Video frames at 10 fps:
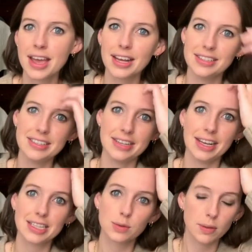It's easy to
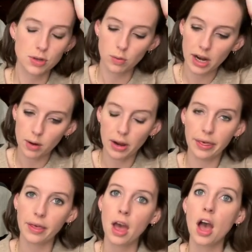get swept away
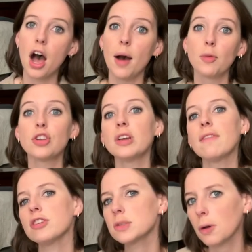with we're doing it
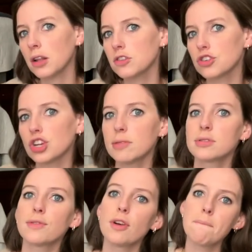for sponsorships
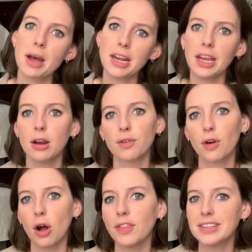or for money or for
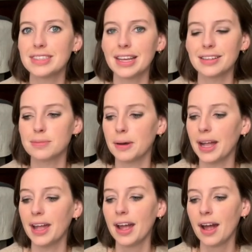all these things, but